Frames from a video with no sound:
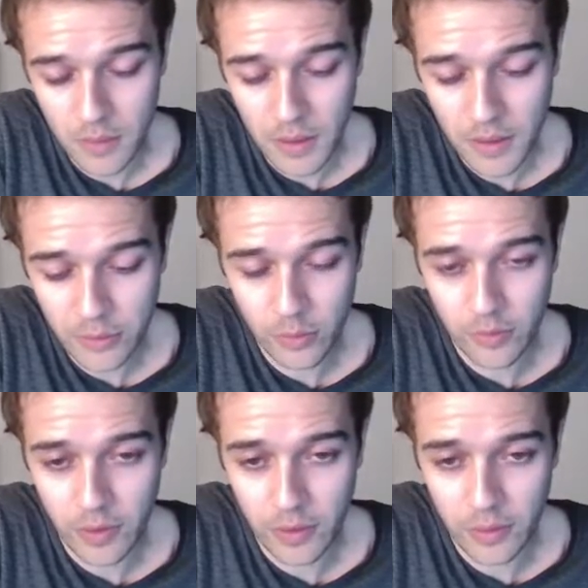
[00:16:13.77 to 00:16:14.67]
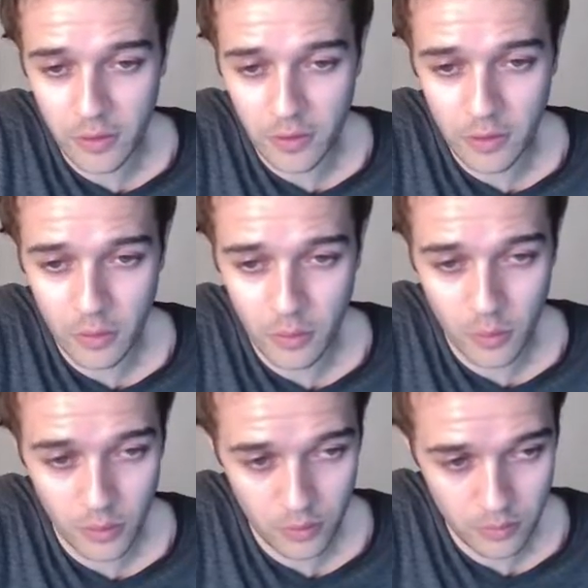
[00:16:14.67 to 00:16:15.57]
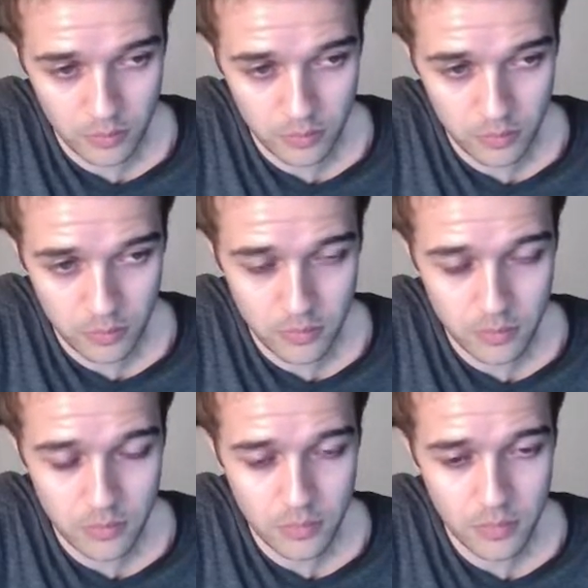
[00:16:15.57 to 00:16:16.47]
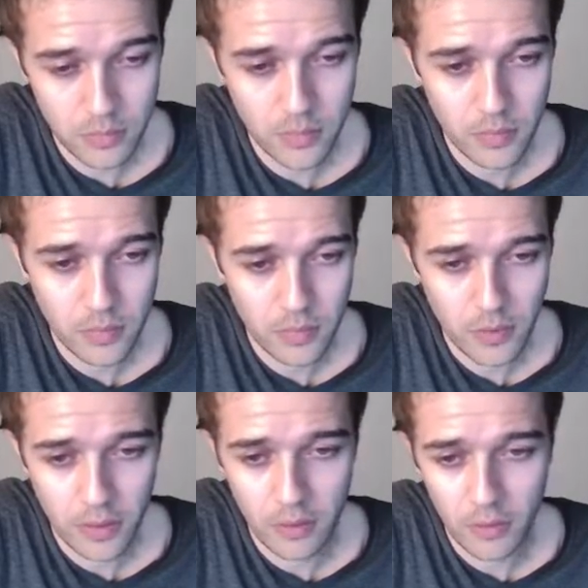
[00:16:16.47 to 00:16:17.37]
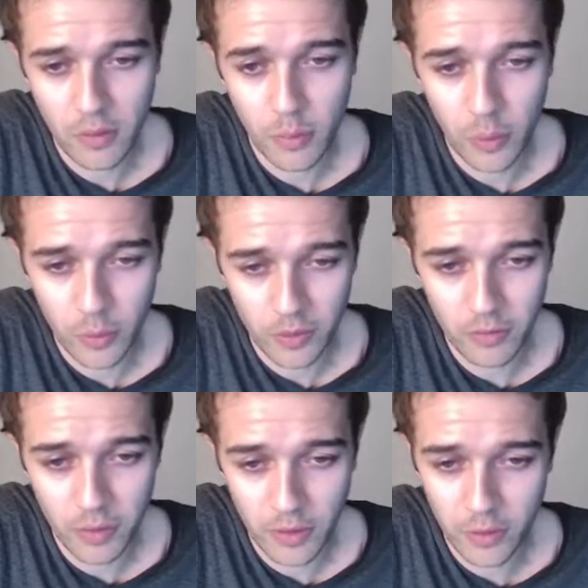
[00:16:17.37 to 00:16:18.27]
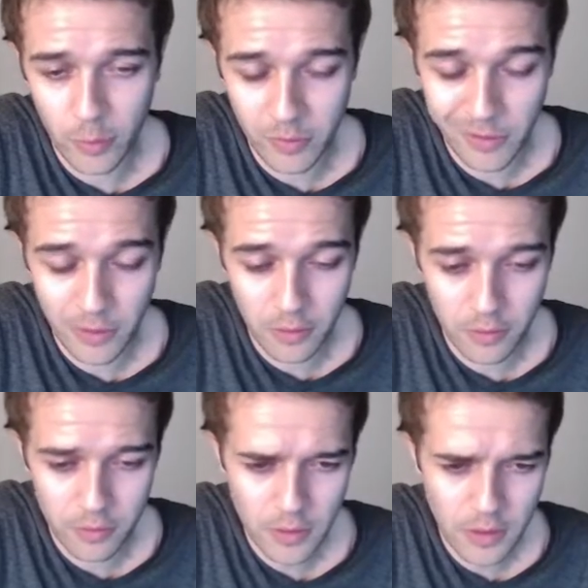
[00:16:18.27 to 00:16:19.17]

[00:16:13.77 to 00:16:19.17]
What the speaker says: either the virus or the supposed virus preventative.